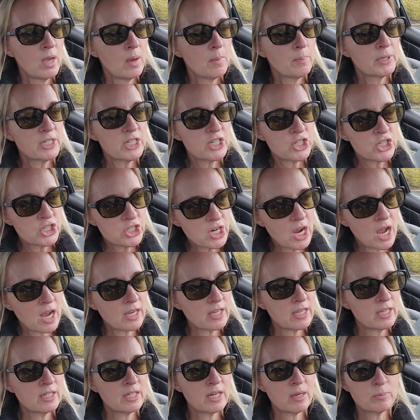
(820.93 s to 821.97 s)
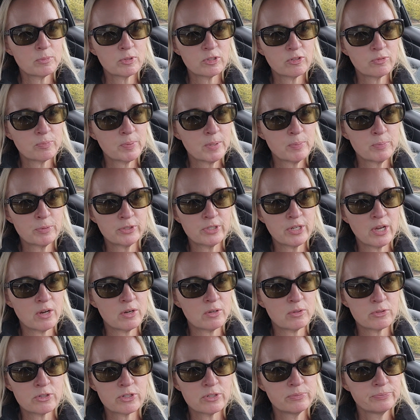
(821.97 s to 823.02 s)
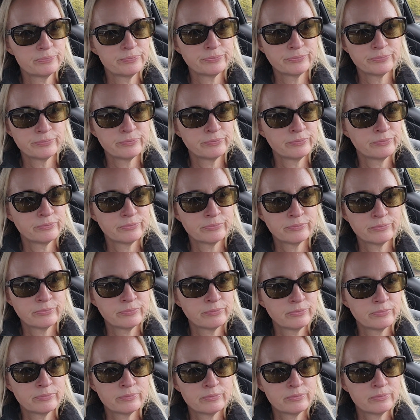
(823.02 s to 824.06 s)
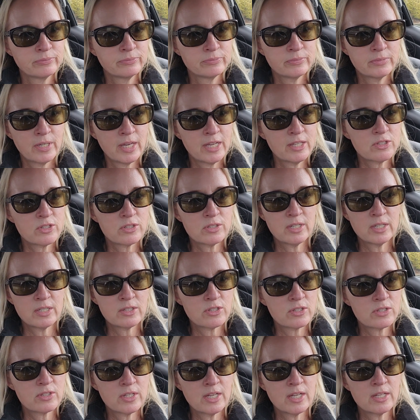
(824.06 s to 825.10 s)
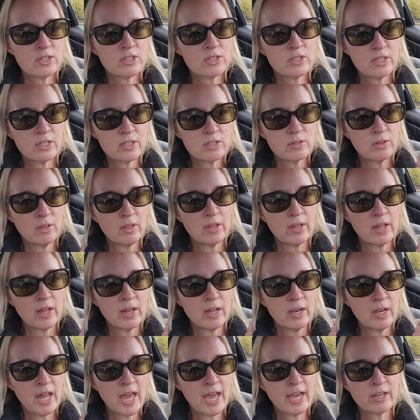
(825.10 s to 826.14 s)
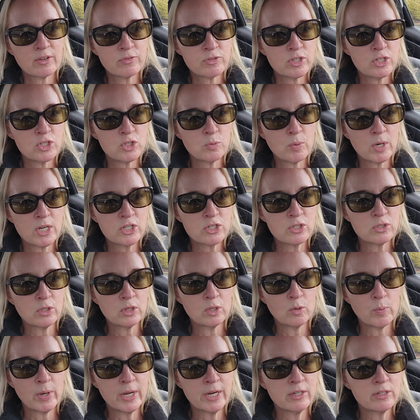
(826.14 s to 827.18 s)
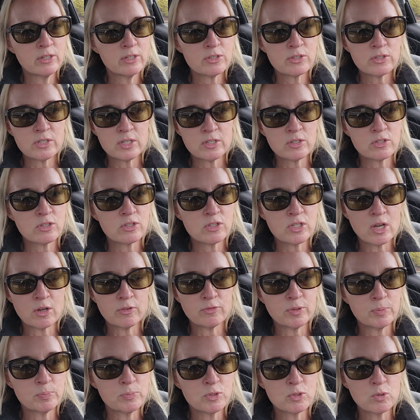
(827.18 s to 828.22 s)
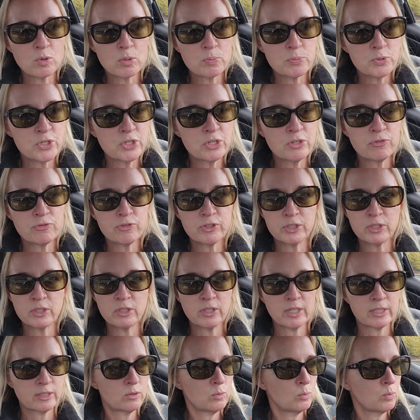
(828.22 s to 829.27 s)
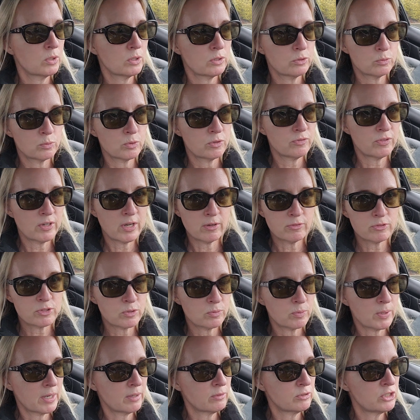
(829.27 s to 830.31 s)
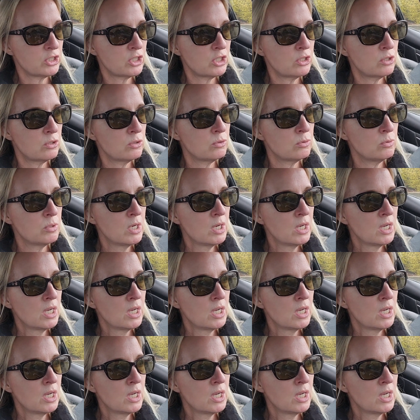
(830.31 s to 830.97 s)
but a shocking number of people don't it's it's it's, it's a, a lack of situational awareness it's self-absorption feeling like the world revolves around you